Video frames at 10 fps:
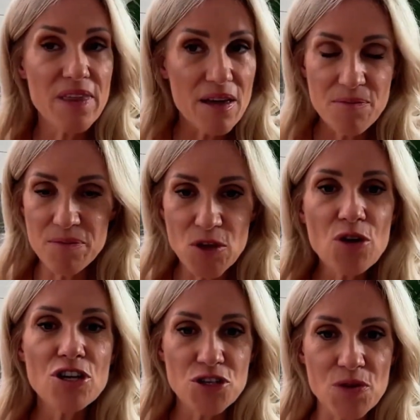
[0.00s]
that you
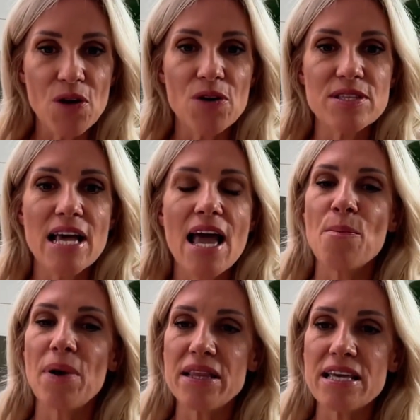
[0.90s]
can do those.
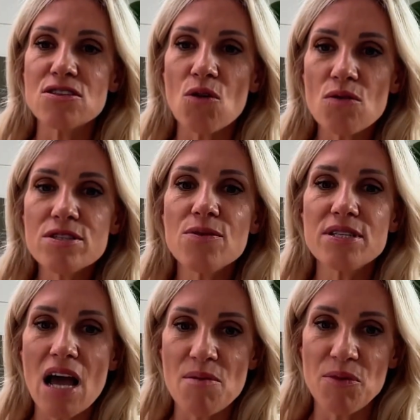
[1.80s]
But there's also a
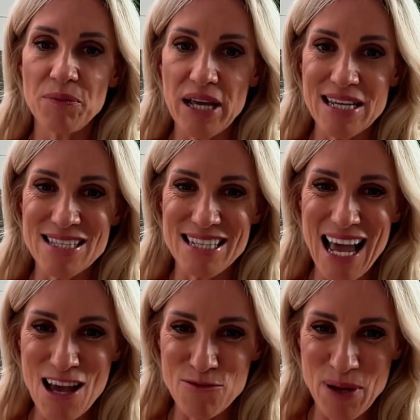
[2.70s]
time and place to
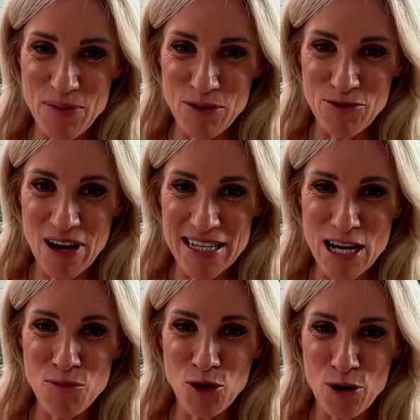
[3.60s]
have people find
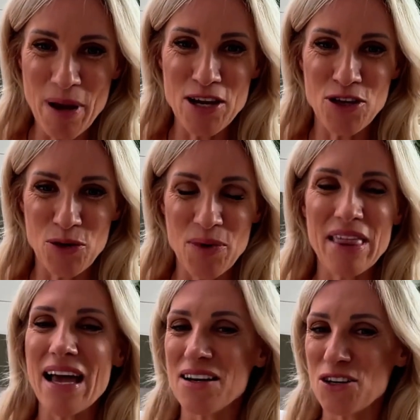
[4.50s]
out more about you
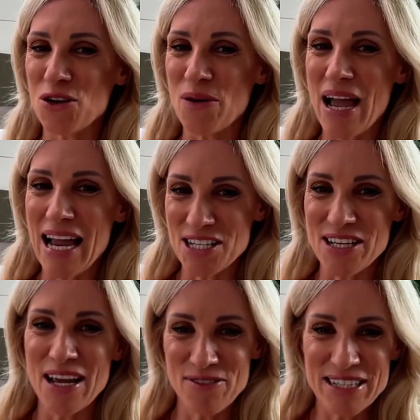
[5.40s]
without you actually
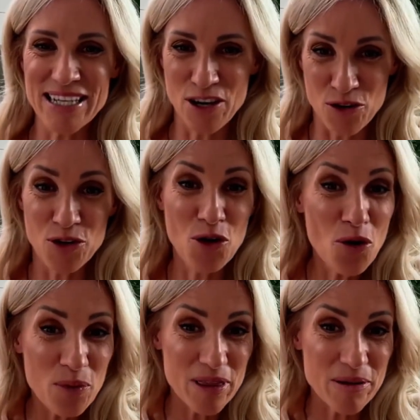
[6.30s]
having to get on a
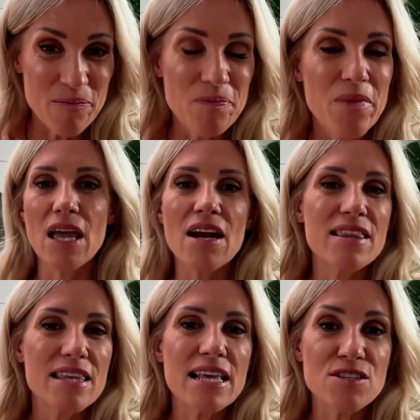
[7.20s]
call with them. And I
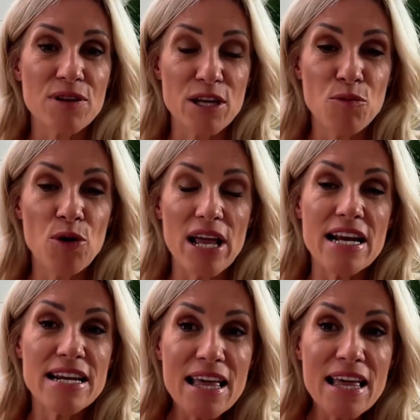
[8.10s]
think that's really important. And